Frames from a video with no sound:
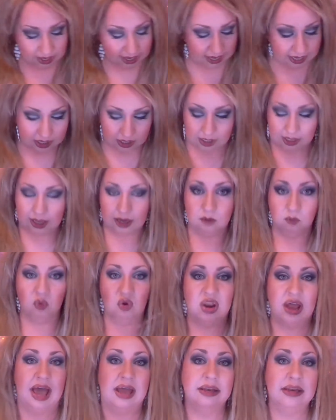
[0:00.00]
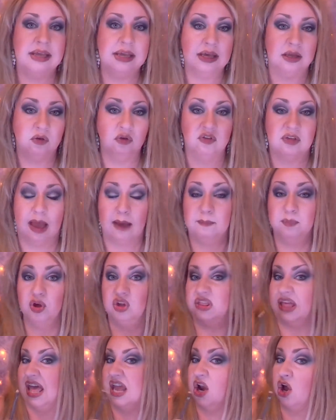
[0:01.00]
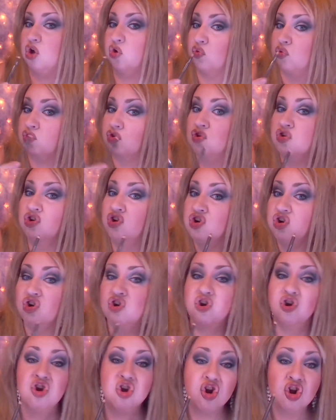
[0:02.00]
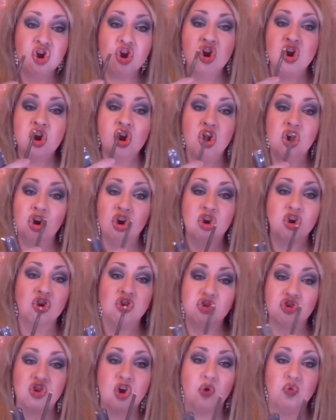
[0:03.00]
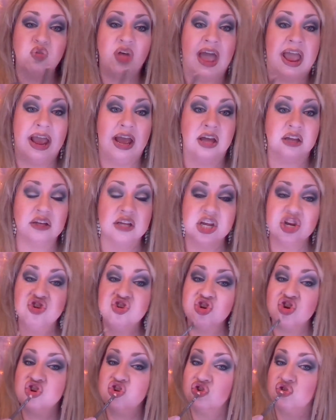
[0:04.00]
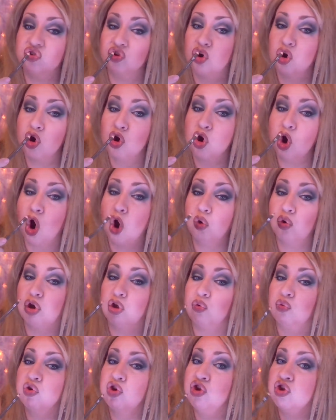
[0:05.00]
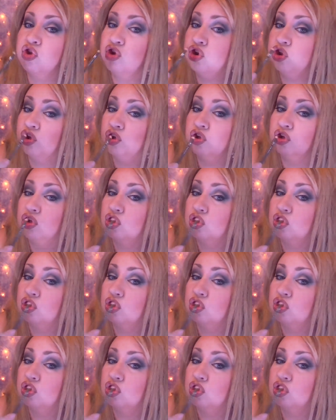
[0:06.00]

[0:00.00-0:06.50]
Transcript: And what I did is I put that on so that it doesn't hardly run.